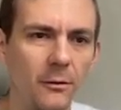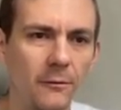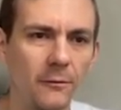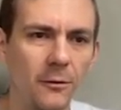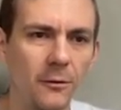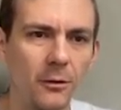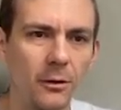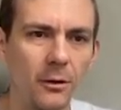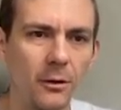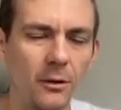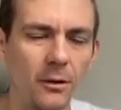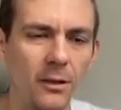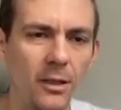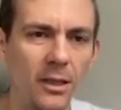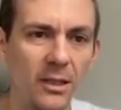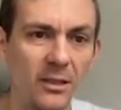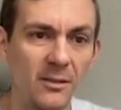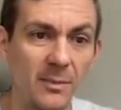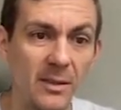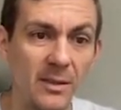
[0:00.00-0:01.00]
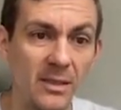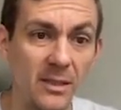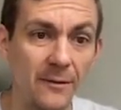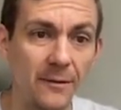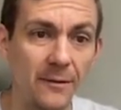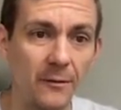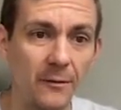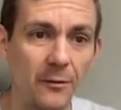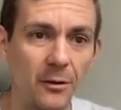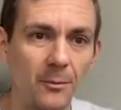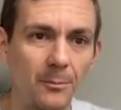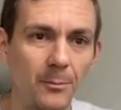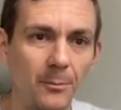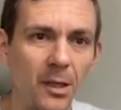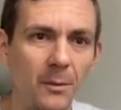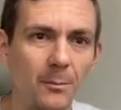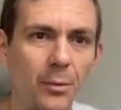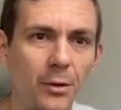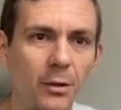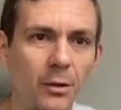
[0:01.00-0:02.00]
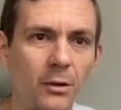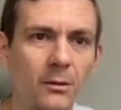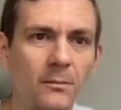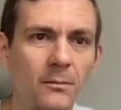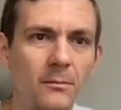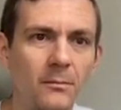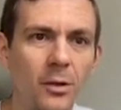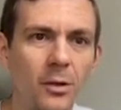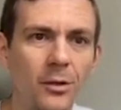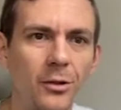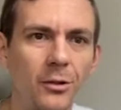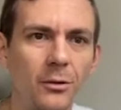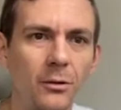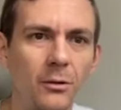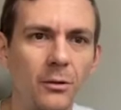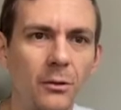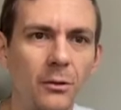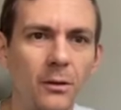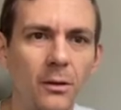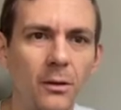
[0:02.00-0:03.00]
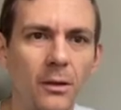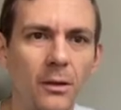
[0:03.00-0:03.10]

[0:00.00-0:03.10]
or that are specific for the ping pong module.